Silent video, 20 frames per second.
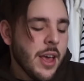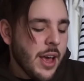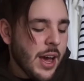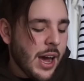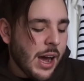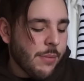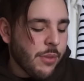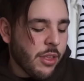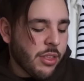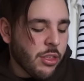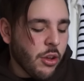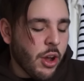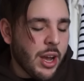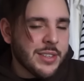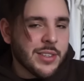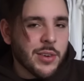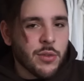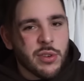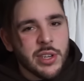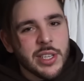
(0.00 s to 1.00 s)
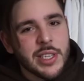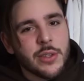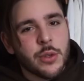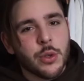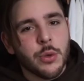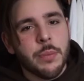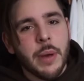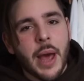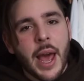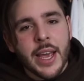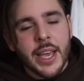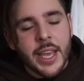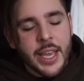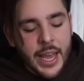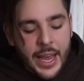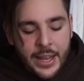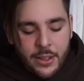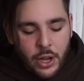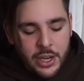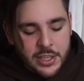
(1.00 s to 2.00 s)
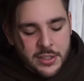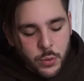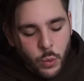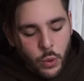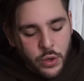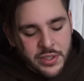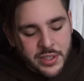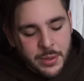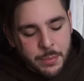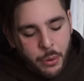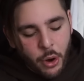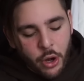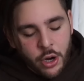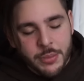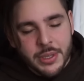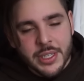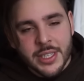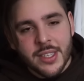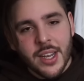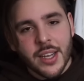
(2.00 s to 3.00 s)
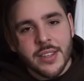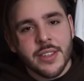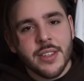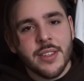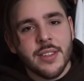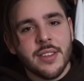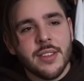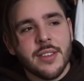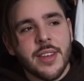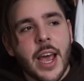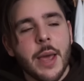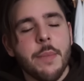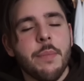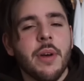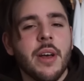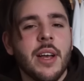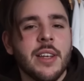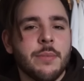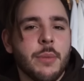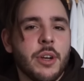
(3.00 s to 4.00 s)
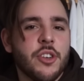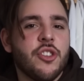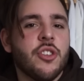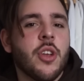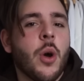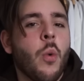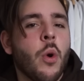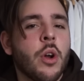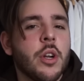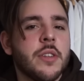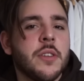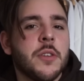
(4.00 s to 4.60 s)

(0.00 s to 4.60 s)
The thighs are really too baggy, and like towards the bottom, it doesn't taper as much as I want it